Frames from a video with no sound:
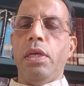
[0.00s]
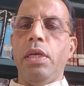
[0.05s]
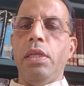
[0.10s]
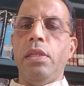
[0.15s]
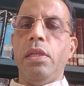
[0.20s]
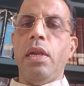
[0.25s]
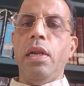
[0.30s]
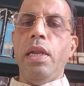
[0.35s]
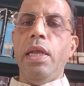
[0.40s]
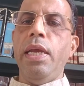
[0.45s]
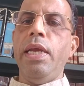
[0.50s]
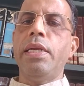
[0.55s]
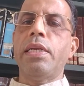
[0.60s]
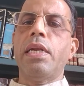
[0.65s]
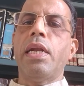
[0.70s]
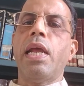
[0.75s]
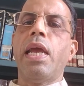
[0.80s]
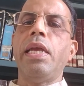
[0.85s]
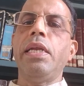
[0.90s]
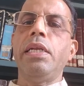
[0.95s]
in the
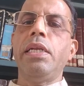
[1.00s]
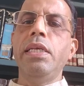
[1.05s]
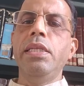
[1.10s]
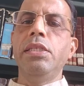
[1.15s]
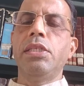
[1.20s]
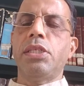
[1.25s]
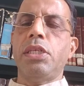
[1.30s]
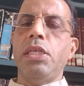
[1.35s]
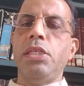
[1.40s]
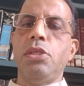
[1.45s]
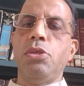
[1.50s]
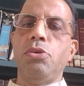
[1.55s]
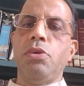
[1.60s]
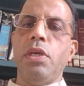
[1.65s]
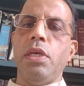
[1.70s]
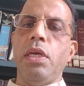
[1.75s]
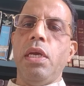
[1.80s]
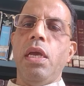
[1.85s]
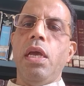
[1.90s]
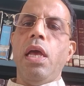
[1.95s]
late 19th
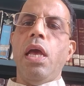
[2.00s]
century